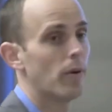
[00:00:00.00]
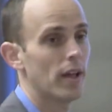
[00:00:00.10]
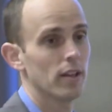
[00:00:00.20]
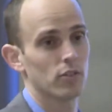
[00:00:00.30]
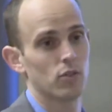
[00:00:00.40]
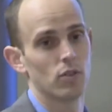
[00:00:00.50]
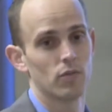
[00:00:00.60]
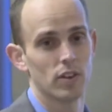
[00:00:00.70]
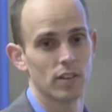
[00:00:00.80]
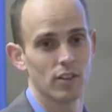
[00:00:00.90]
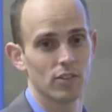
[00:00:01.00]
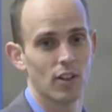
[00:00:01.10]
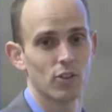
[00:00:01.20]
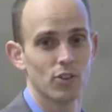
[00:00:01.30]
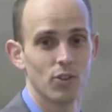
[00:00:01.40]
pay us
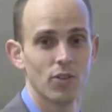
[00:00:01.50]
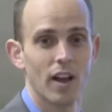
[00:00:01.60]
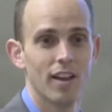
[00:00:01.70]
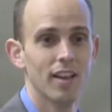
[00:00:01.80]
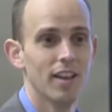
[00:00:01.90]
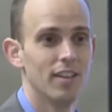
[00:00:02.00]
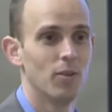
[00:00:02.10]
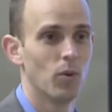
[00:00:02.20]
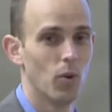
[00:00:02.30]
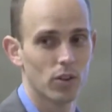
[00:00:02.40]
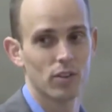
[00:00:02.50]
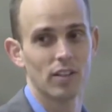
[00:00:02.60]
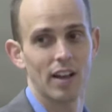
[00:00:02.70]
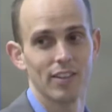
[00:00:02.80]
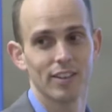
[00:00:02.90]
$250,000 to do that, and then we will
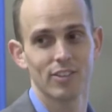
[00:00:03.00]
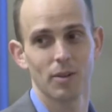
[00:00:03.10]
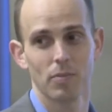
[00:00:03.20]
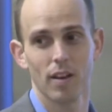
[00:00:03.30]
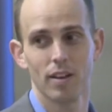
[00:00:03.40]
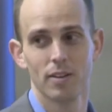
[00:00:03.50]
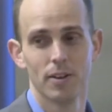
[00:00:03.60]
gladly accept that.